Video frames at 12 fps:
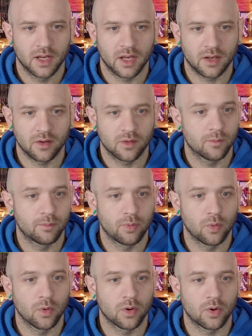and
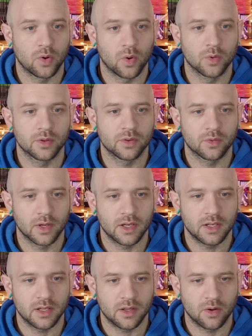bore golden
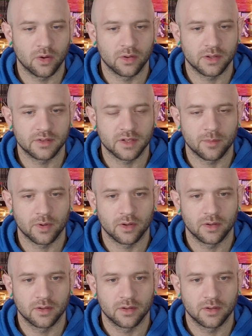grain in the early summer.